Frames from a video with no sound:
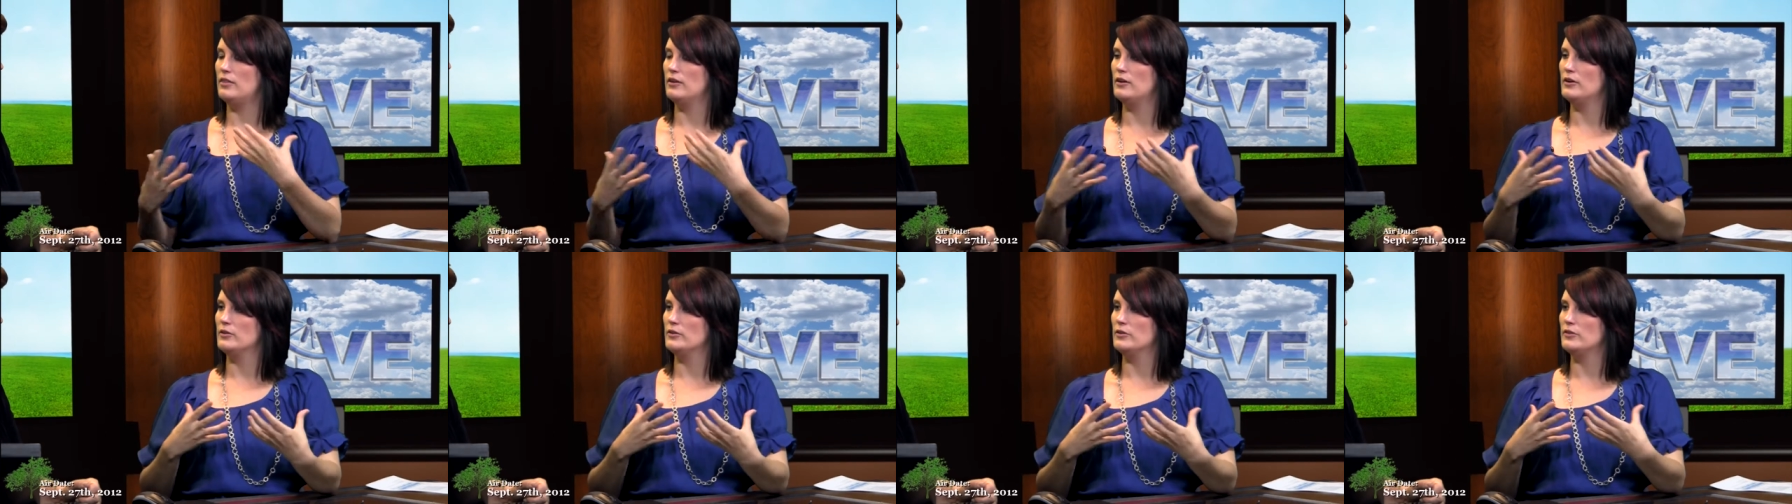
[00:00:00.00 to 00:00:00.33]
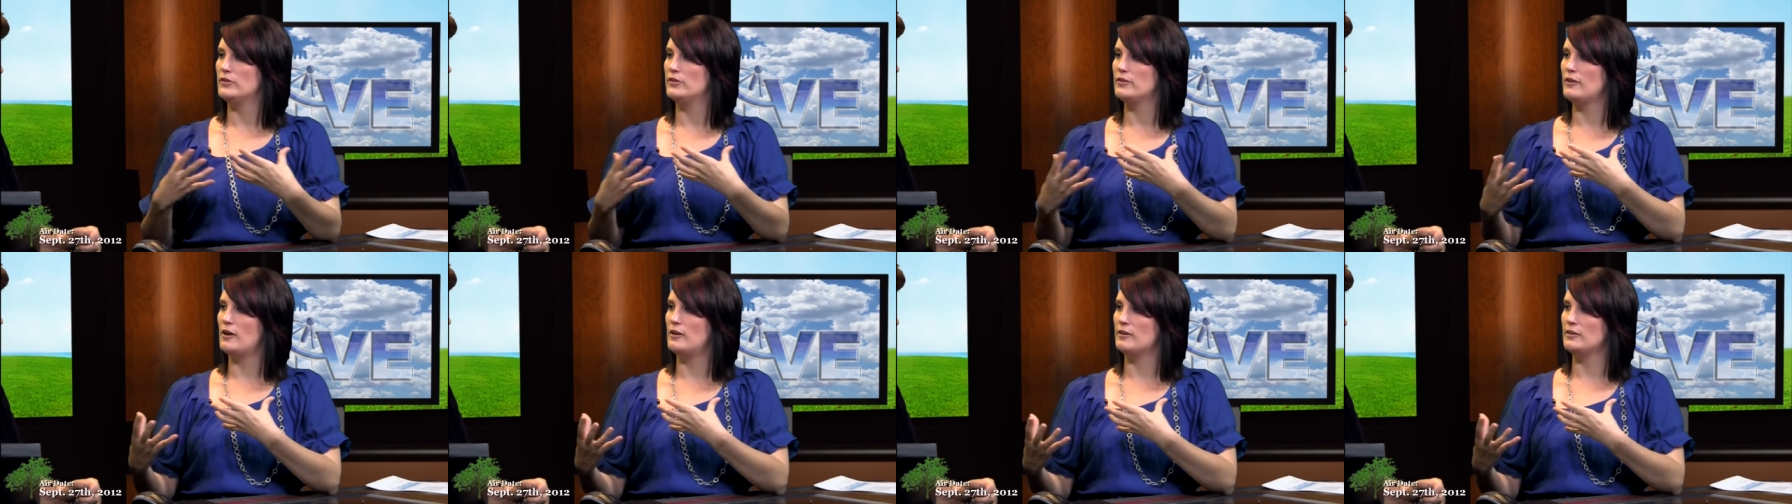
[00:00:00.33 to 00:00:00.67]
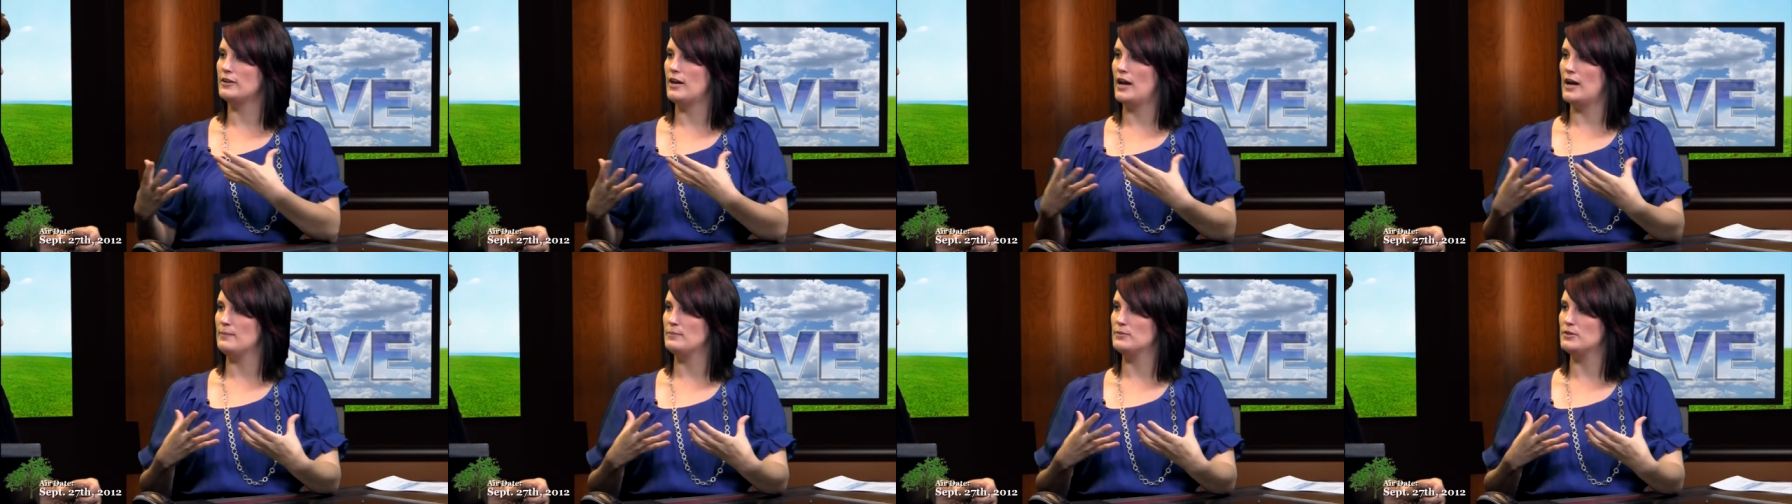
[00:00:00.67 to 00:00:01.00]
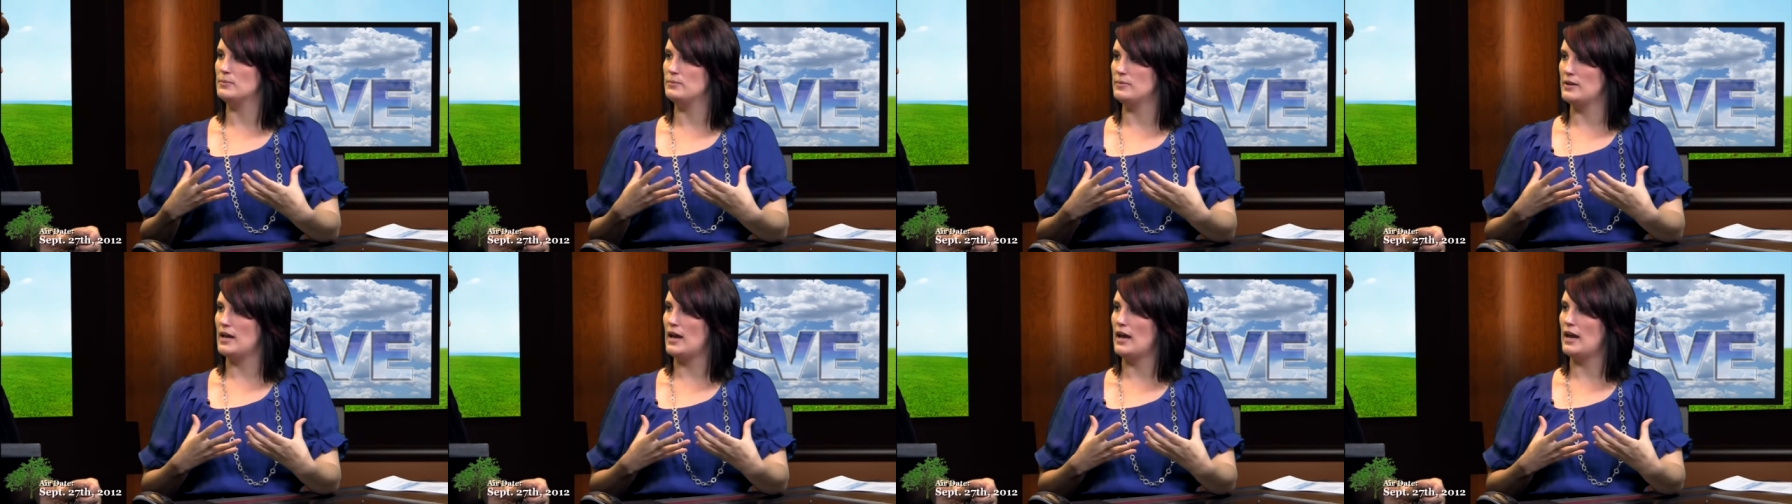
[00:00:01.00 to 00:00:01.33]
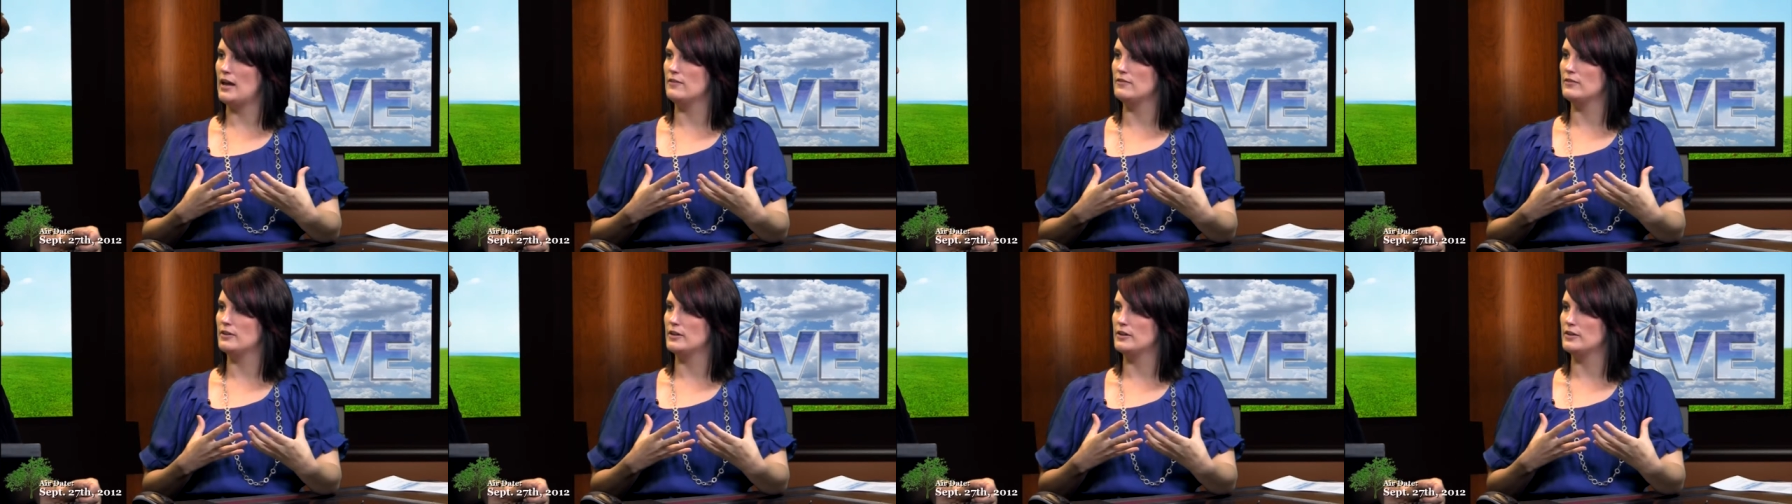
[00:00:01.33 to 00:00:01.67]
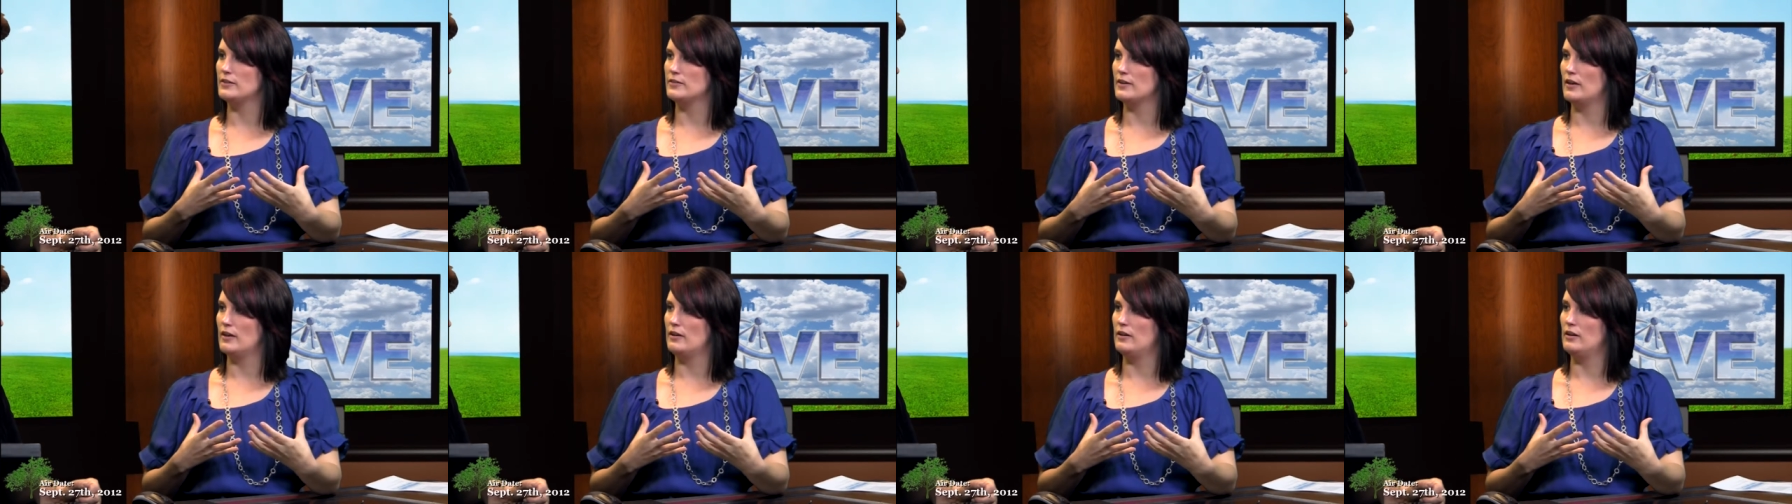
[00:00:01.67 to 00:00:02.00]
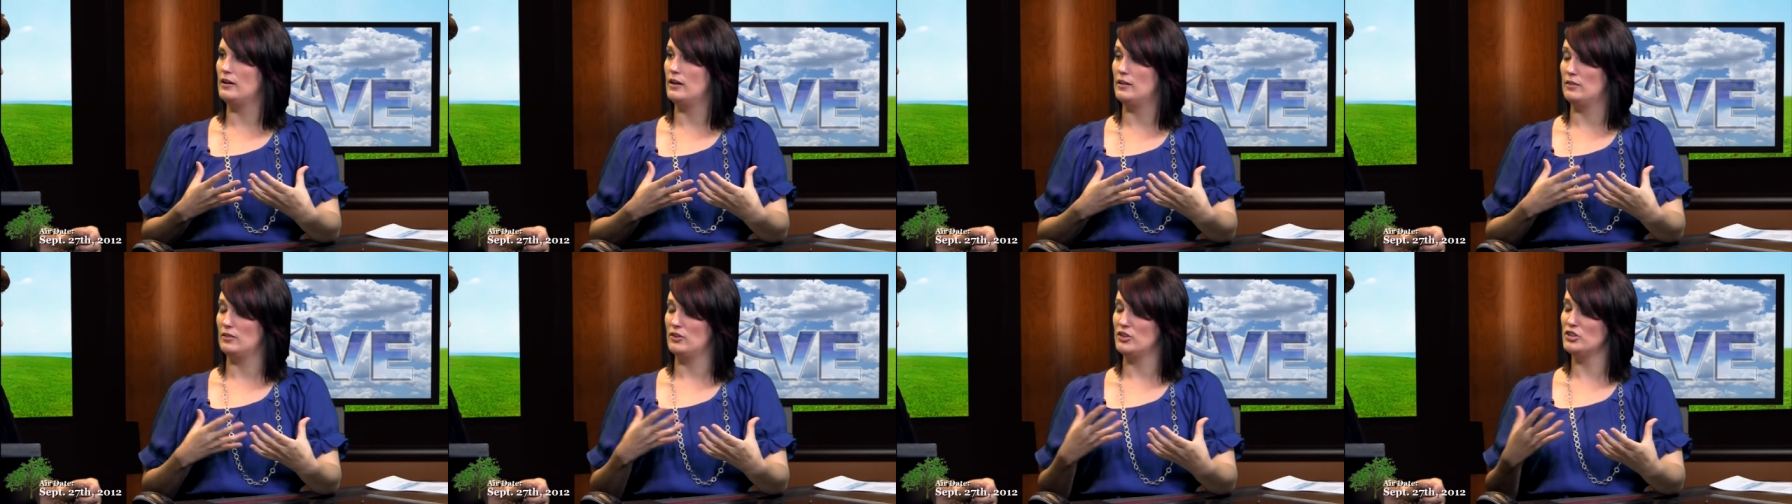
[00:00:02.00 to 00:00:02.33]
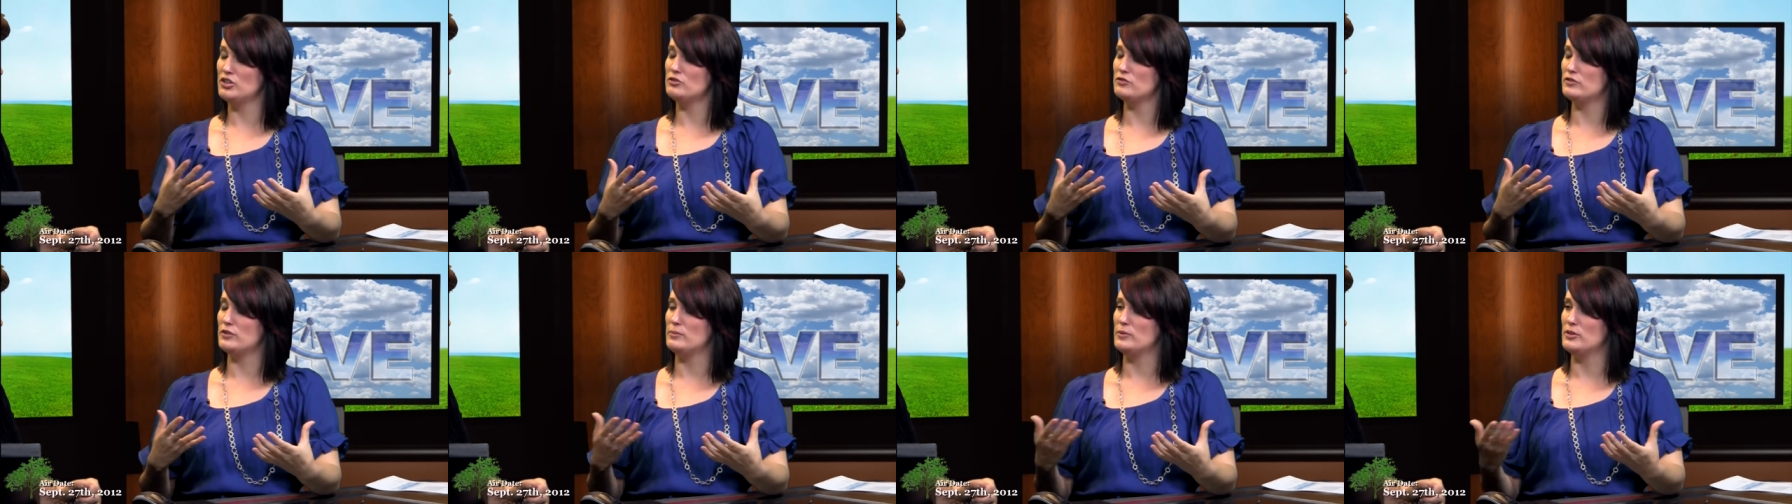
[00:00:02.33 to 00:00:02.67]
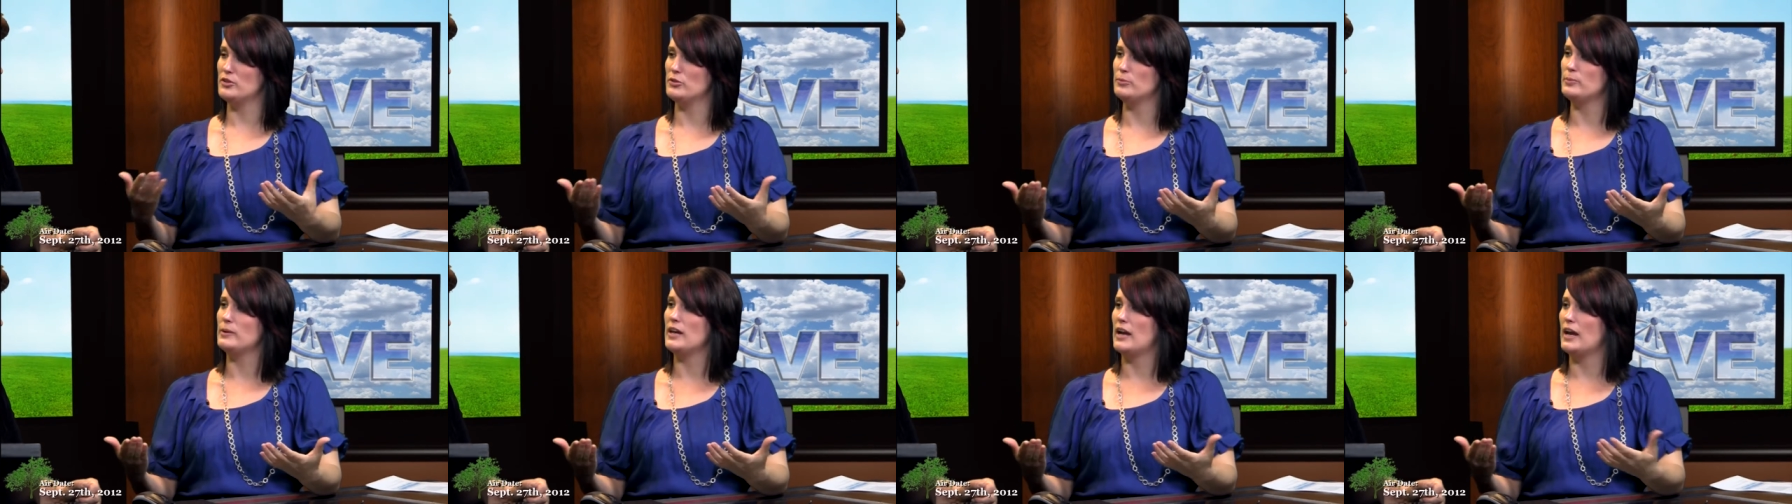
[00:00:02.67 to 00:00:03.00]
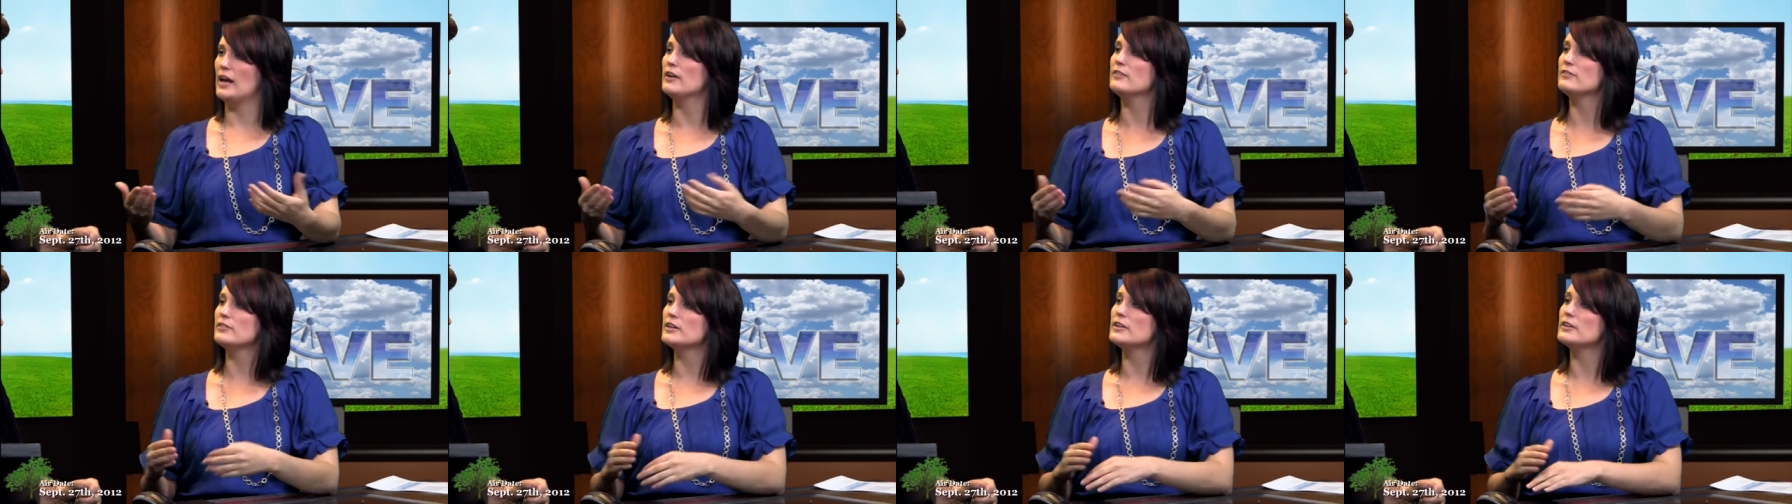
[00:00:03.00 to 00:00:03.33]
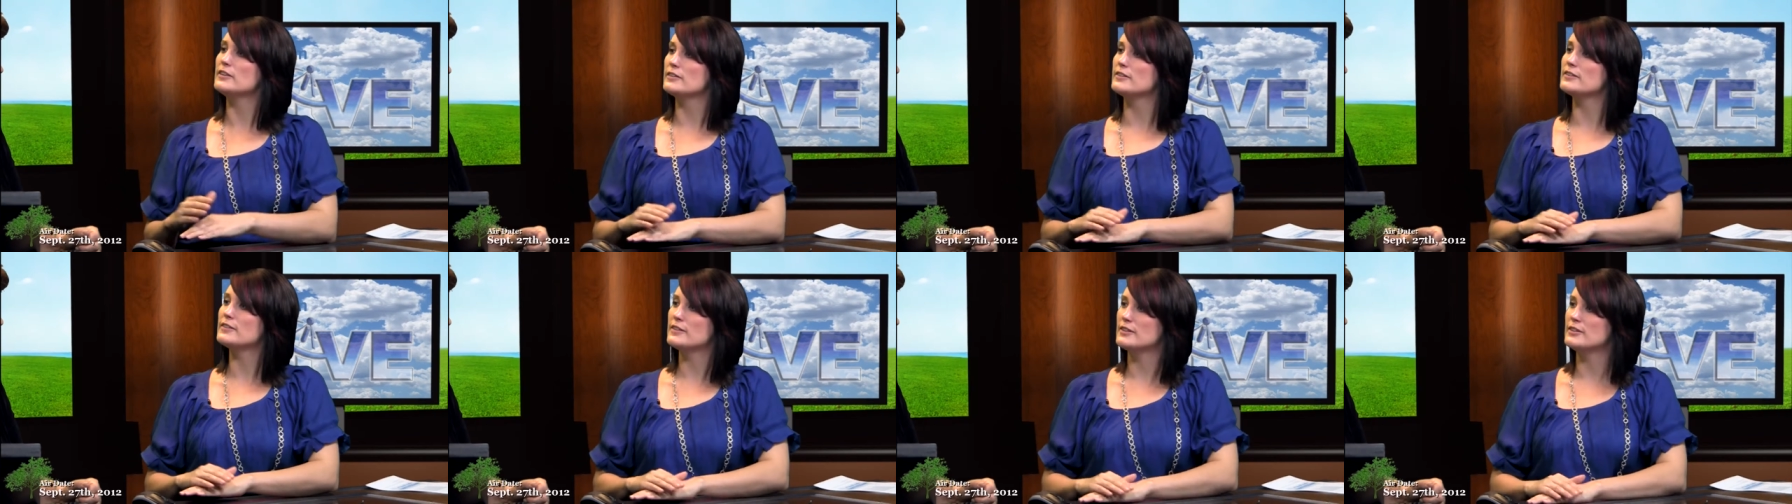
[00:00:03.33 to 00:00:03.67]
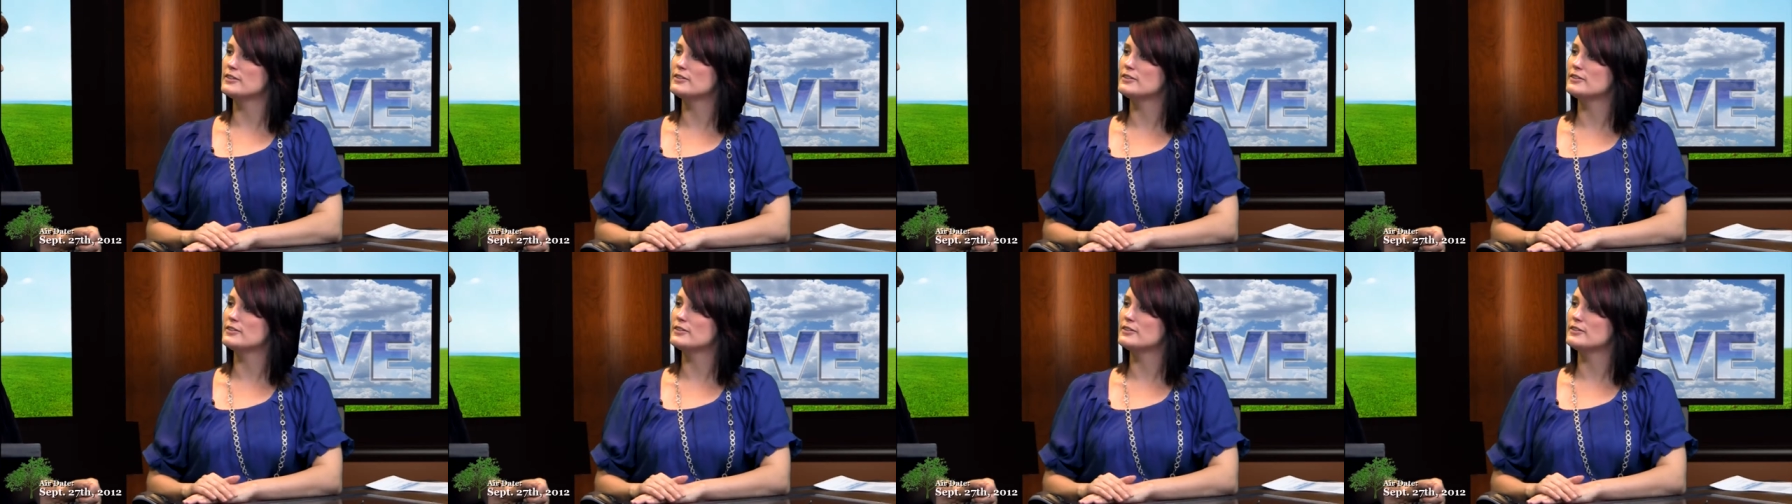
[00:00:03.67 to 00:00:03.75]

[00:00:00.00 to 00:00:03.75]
those types of behaviors and, and learn from those behaviors.